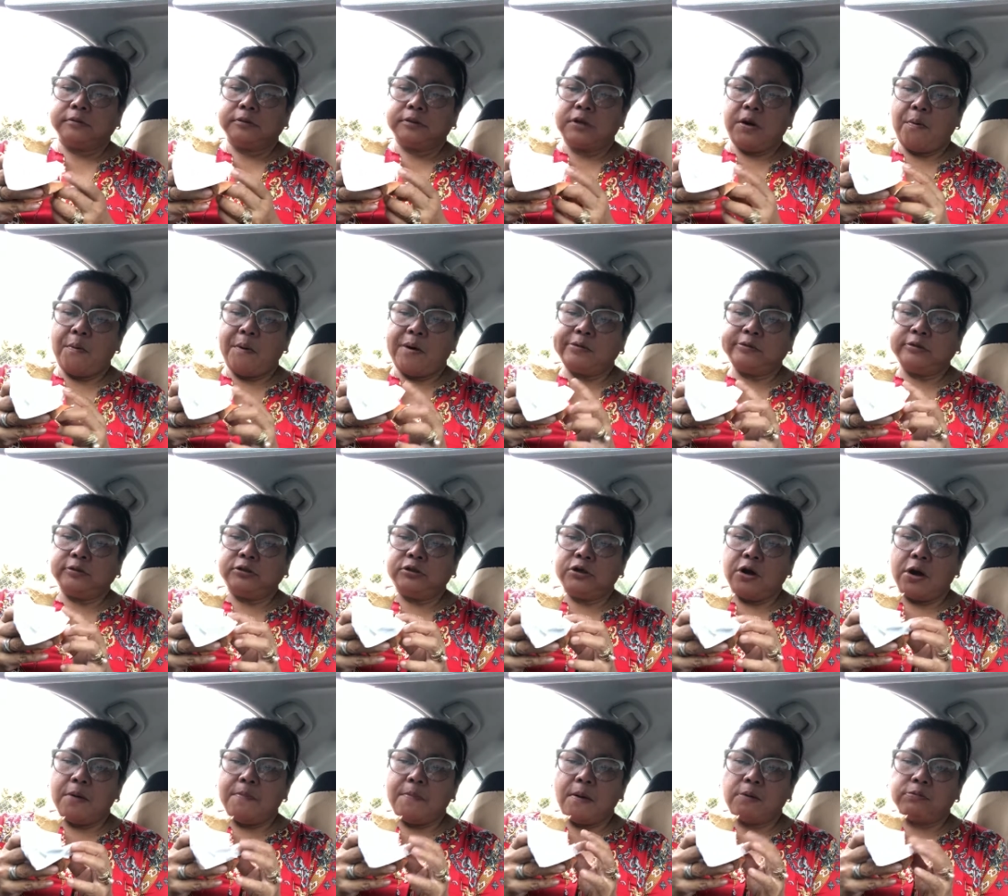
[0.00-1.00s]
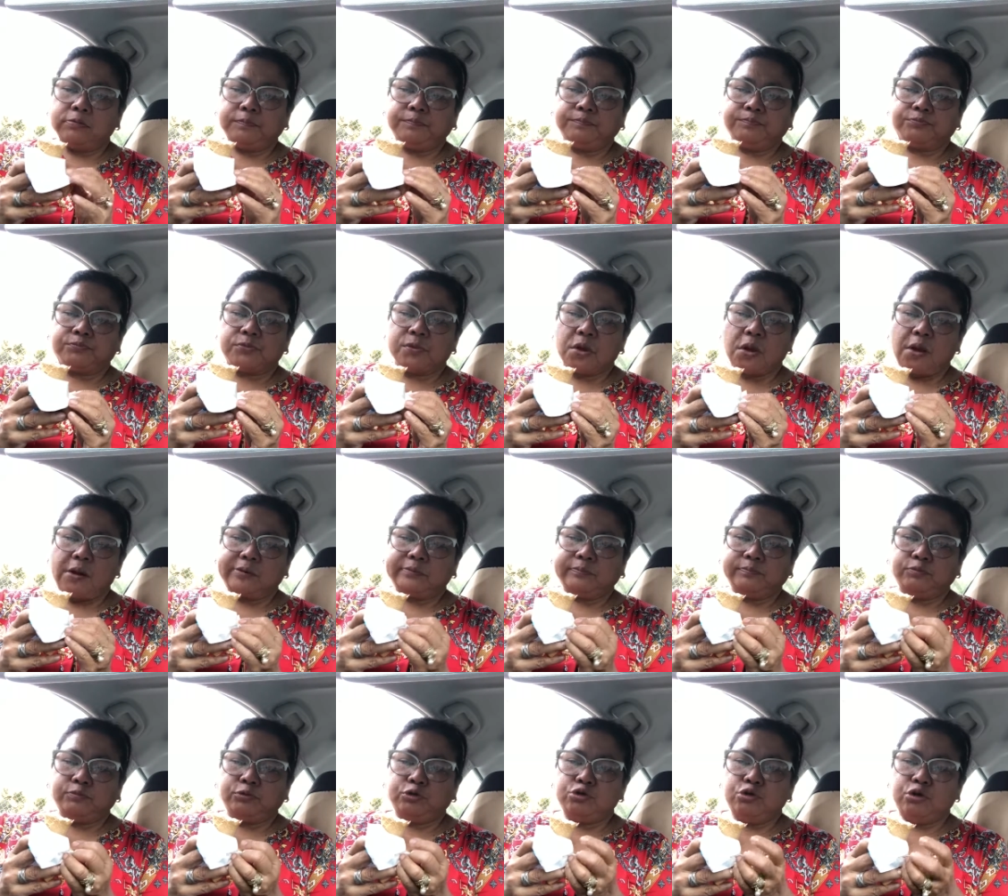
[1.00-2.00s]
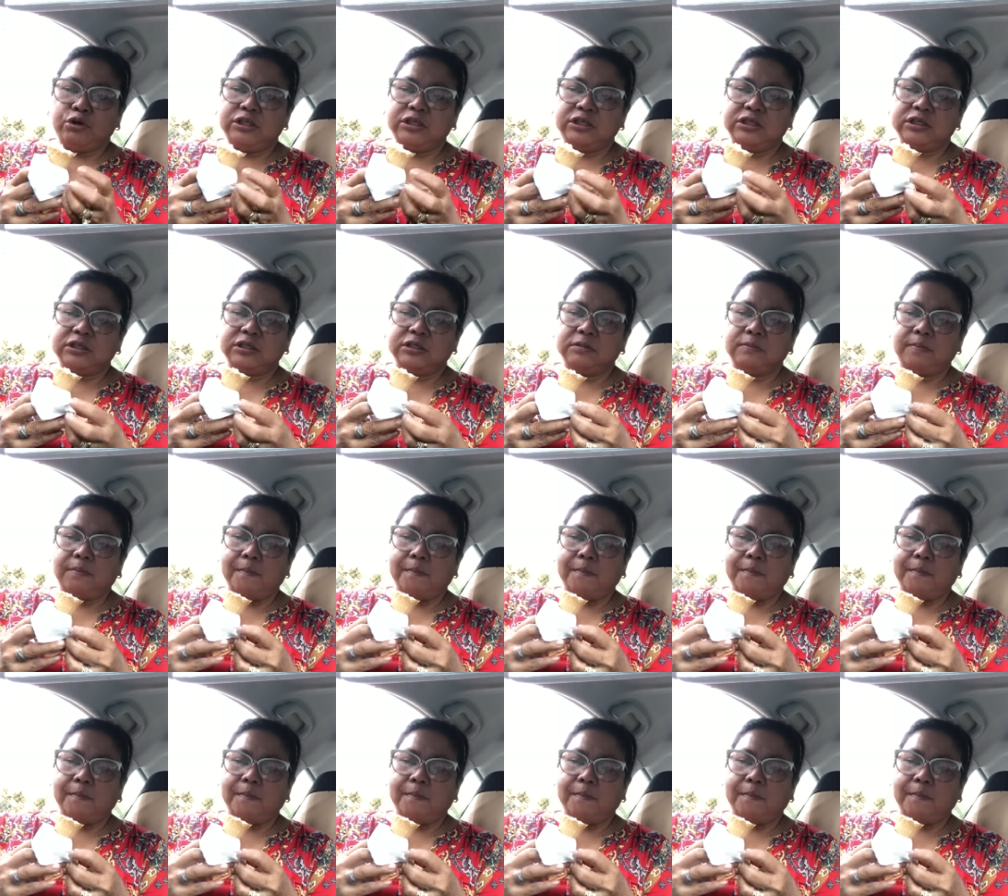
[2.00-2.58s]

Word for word: I want to talk about choices.